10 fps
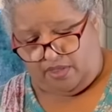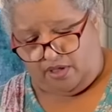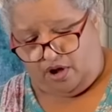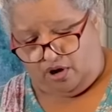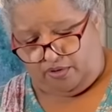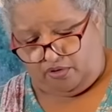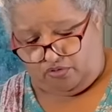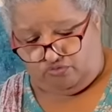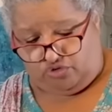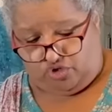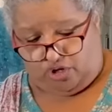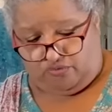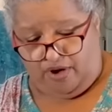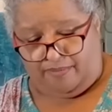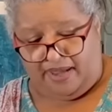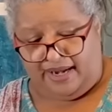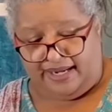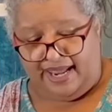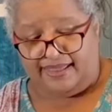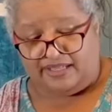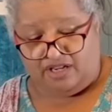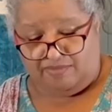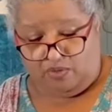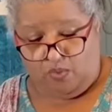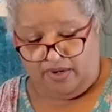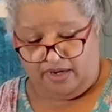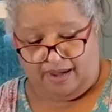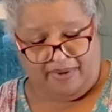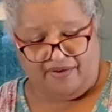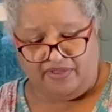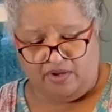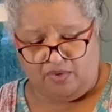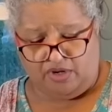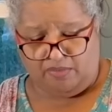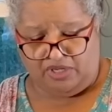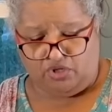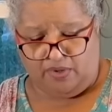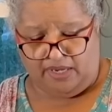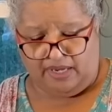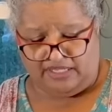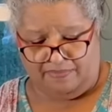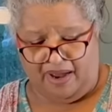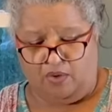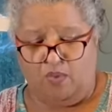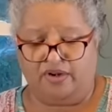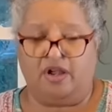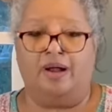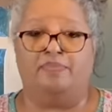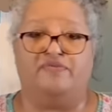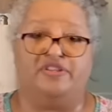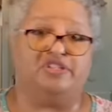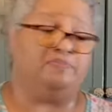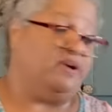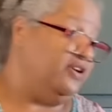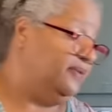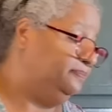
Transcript: Our dark rum, and again, that's going to be 1 cup. Everything we're going to be doing is about 1 cup of the spirit.